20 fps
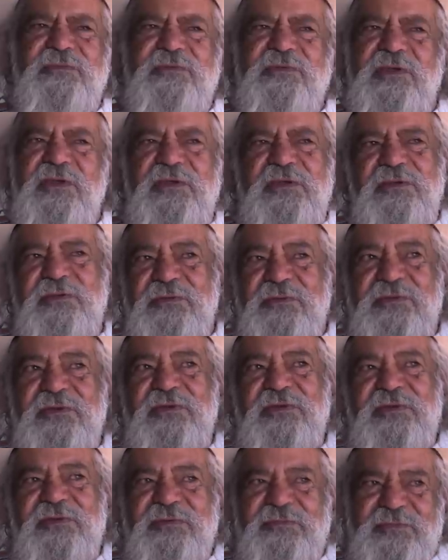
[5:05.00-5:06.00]
was saying,
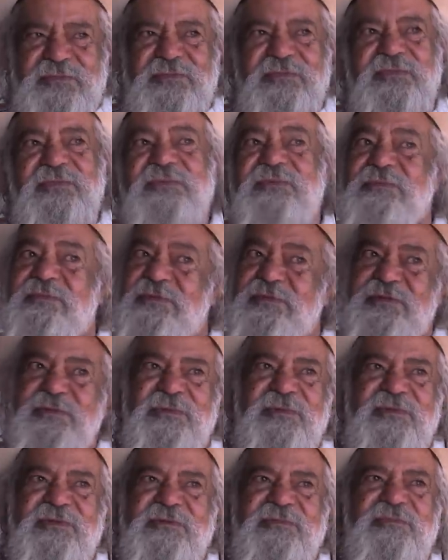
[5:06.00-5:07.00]

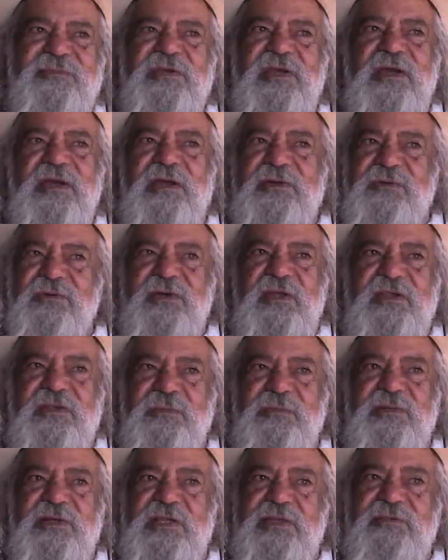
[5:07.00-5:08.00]
I'd
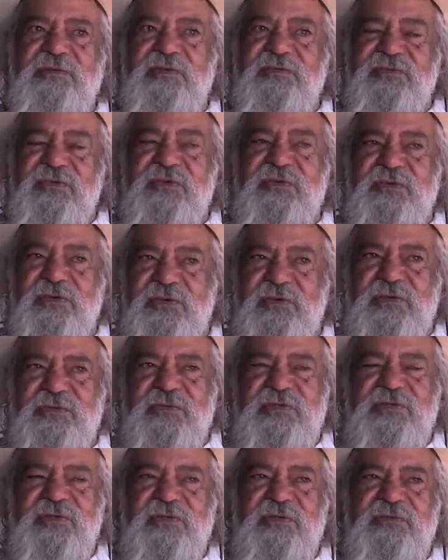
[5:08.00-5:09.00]
rather believe you if you knew it
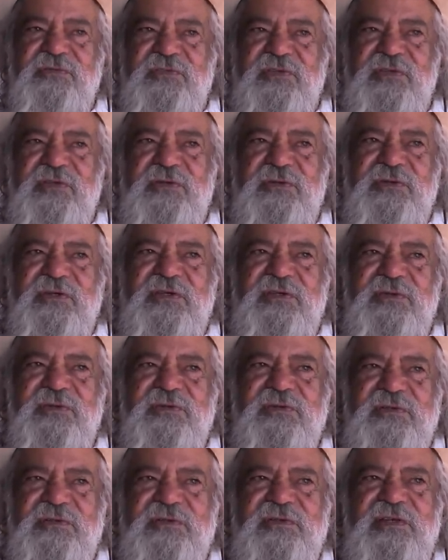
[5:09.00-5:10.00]
was good for you and
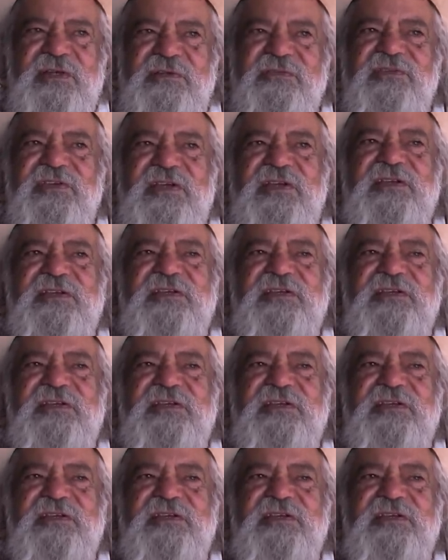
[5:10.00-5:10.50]
you were living